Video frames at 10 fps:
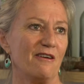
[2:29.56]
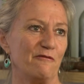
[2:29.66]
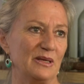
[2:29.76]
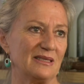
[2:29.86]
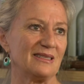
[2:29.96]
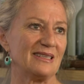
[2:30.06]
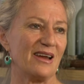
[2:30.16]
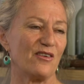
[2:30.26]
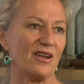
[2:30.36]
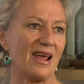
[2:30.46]
of Mrs.
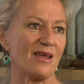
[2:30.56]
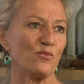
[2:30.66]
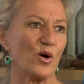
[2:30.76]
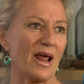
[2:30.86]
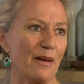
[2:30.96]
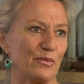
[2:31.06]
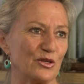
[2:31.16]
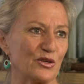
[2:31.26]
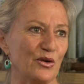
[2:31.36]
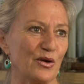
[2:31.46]
Dare and, and what
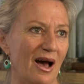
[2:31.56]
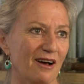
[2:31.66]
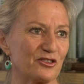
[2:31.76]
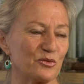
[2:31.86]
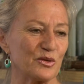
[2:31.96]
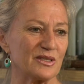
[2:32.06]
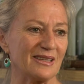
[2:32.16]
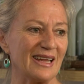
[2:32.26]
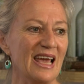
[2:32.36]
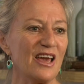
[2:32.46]
happened to her afterwards.
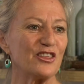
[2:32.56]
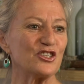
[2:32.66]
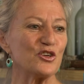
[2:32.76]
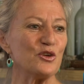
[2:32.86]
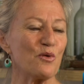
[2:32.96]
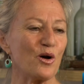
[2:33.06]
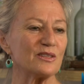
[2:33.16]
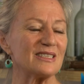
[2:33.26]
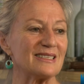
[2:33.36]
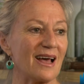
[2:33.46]
And the two year
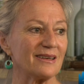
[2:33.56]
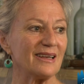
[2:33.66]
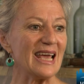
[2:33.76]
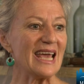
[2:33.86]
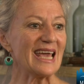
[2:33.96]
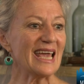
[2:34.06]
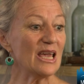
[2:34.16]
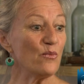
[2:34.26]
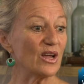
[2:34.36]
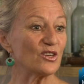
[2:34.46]
old son,
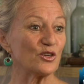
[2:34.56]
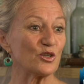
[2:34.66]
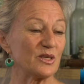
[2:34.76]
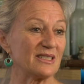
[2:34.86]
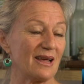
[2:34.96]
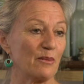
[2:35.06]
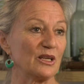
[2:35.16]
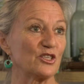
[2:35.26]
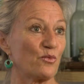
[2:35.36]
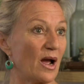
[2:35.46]
he went on to
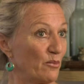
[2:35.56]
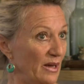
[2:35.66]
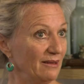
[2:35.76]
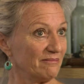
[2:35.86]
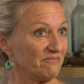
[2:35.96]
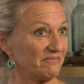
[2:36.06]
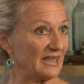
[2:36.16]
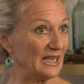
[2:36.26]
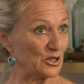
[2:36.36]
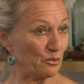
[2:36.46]
establish rugby
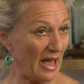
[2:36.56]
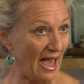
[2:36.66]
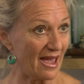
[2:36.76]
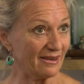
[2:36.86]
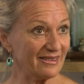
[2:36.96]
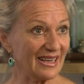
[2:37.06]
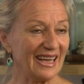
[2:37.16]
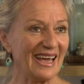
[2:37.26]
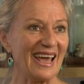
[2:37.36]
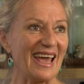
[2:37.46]
in Japan.
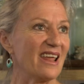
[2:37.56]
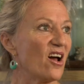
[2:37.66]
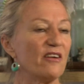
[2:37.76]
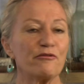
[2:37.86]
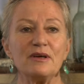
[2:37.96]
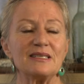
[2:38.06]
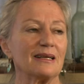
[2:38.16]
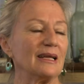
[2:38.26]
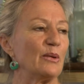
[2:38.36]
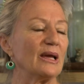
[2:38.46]
And I've
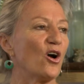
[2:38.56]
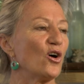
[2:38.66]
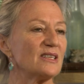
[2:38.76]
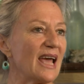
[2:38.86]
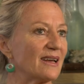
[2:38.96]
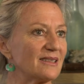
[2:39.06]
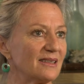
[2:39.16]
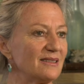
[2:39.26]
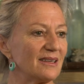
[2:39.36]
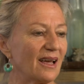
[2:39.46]
recently been
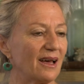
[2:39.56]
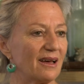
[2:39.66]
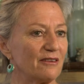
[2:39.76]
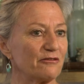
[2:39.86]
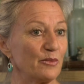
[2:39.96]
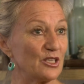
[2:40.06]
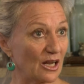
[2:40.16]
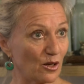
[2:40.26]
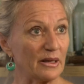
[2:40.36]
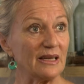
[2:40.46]
contacted uh, from a
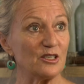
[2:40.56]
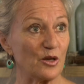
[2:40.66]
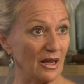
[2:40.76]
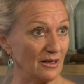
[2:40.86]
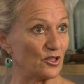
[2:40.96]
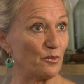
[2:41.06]
gentleman in, in